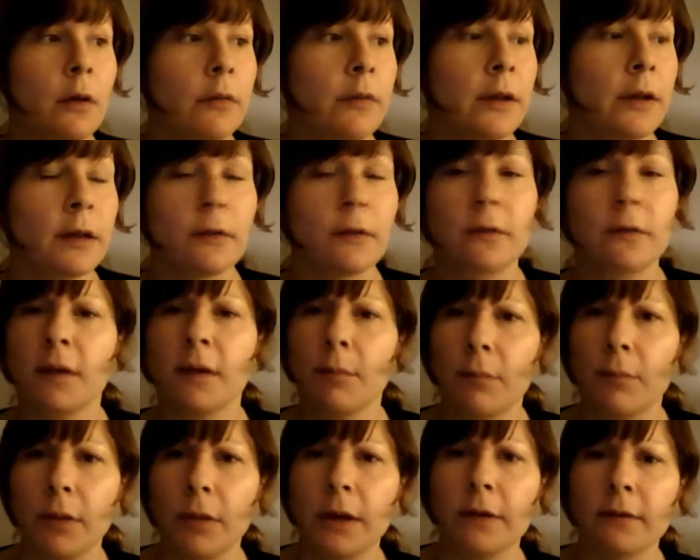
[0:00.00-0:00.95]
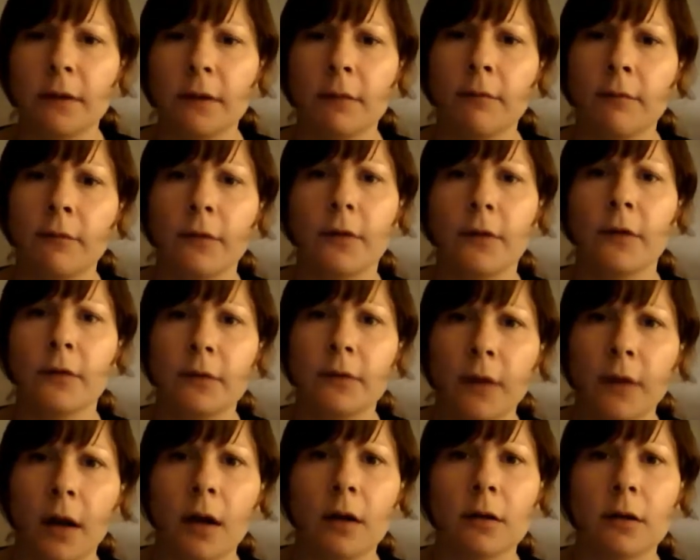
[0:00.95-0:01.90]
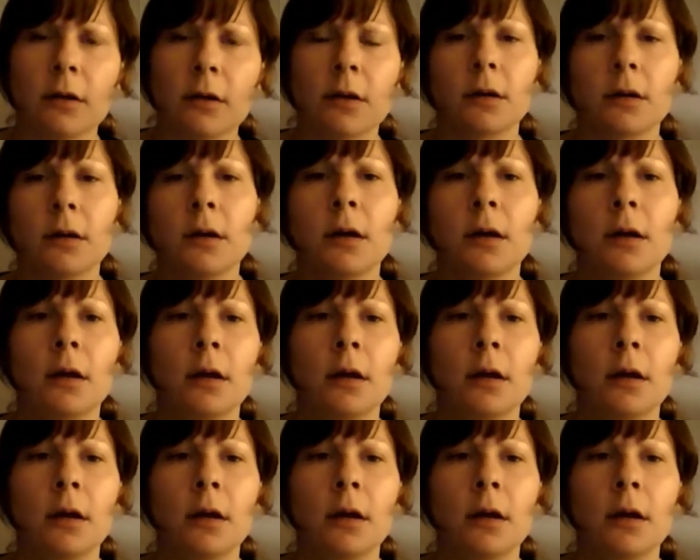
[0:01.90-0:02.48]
that it's symbolism for the sun and